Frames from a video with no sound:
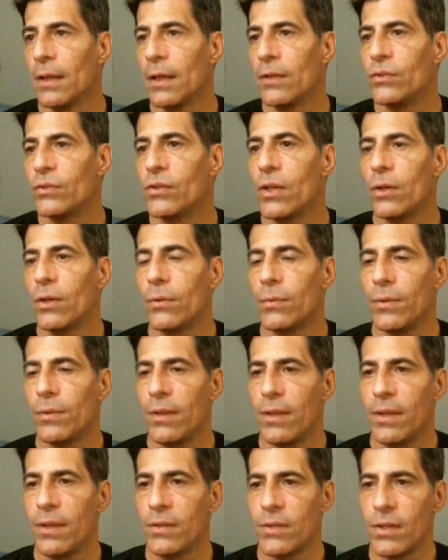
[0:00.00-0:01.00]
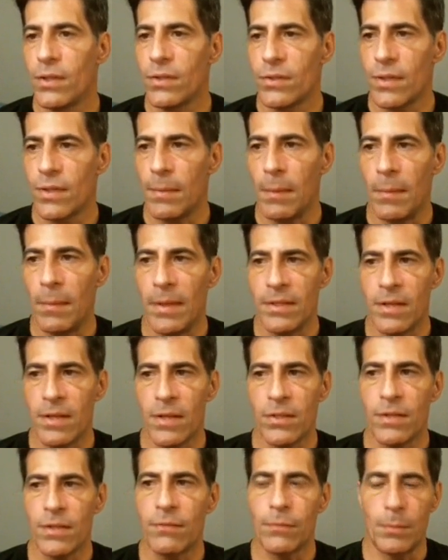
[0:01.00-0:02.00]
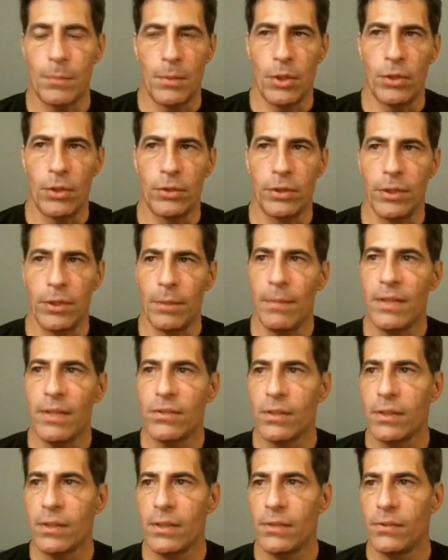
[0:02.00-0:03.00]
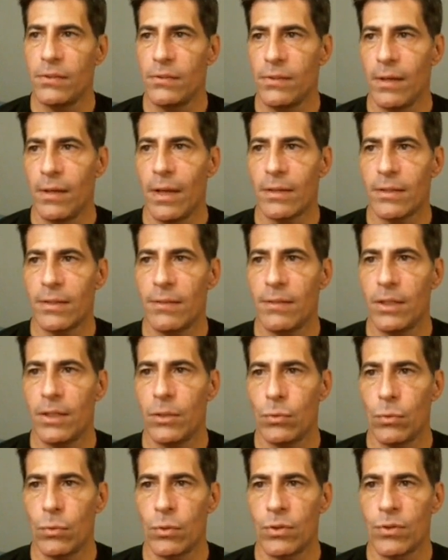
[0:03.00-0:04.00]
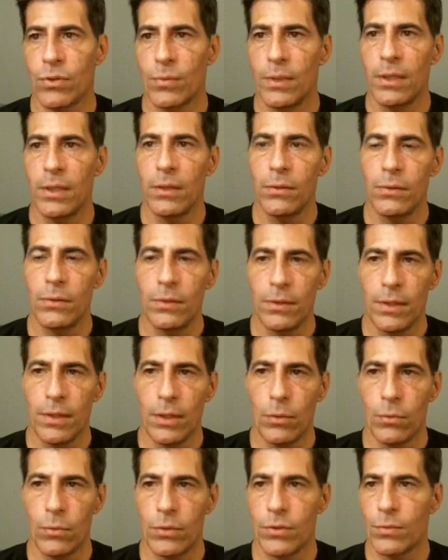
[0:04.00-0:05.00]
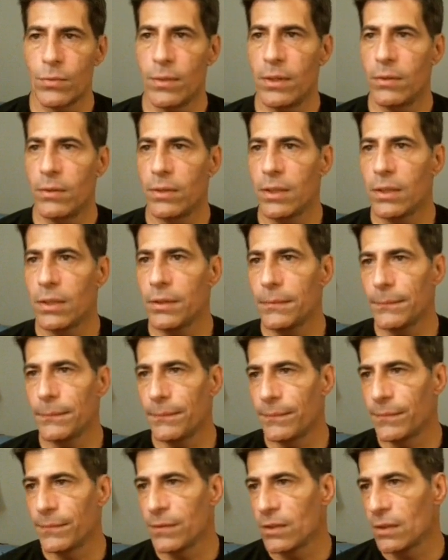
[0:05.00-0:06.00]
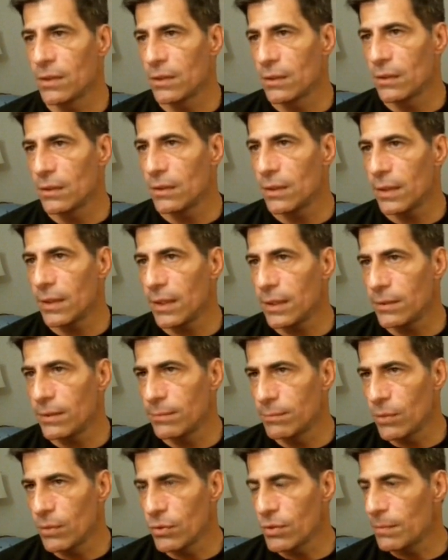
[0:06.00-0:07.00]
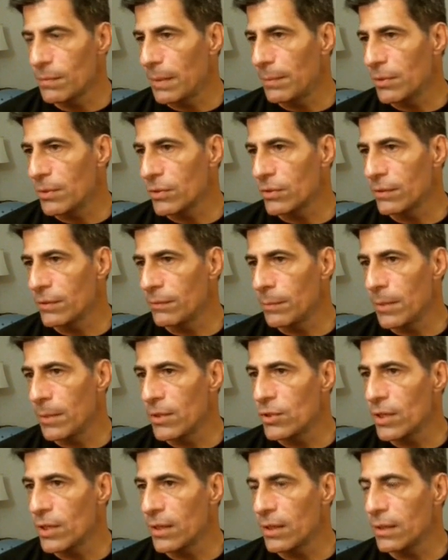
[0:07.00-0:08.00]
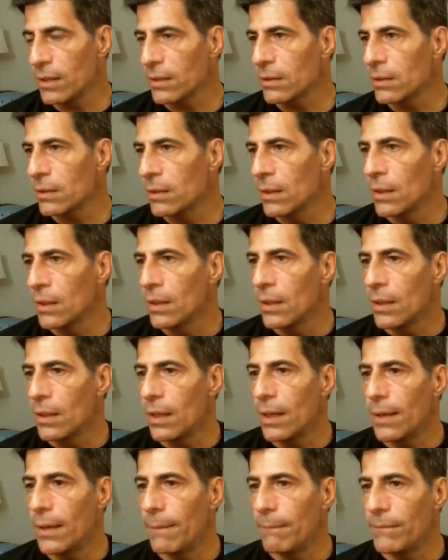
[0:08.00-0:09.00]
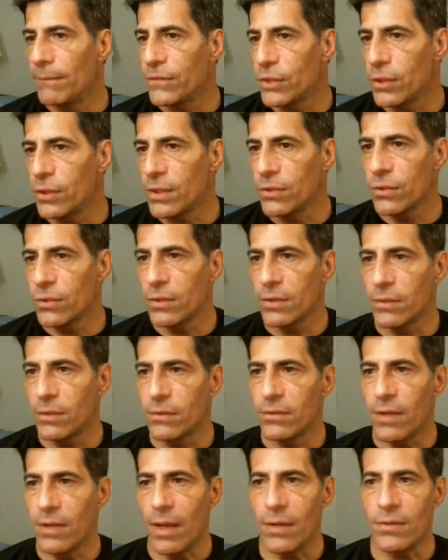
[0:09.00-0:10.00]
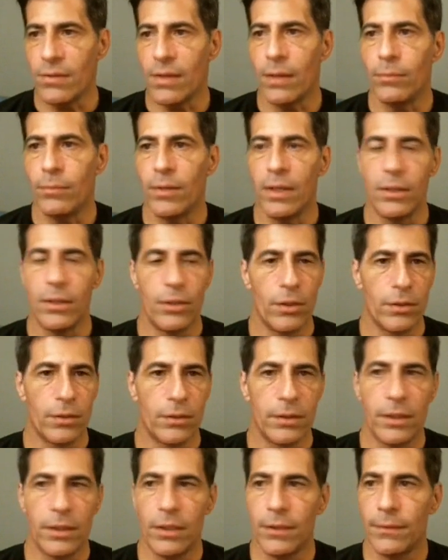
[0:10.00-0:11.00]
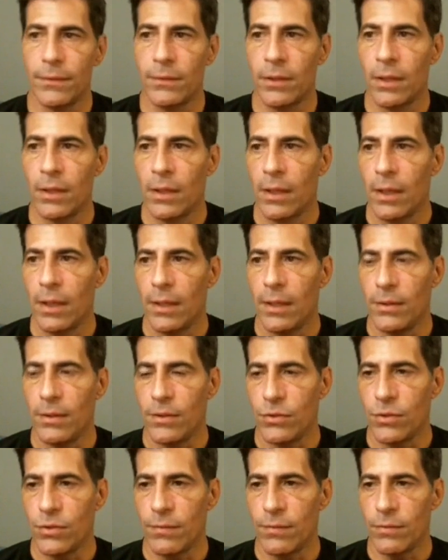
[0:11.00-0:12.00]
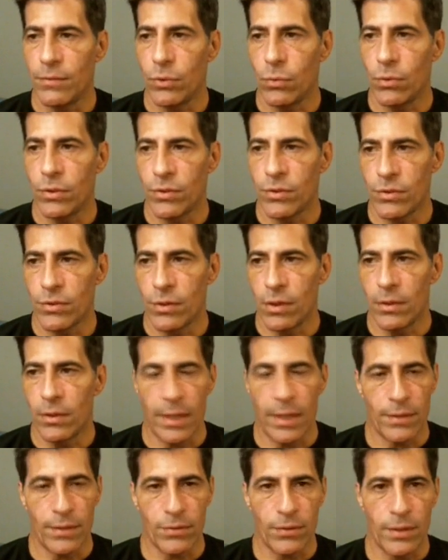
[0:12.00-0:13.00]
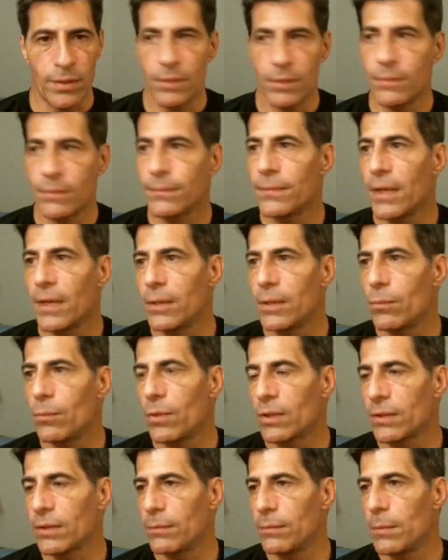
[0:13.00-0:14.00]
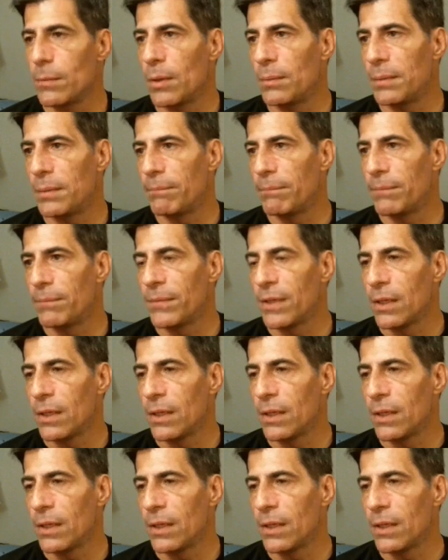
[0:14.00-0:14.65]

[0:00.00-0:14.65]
So this is some of my testing from earlier. Basically, this is the activity and orders window, the orders window here. I hid most of my personal information, I think. Um, so these are tests I ran earlier, and these are different orders, and they're all canceled now. I didn't want to leave them open.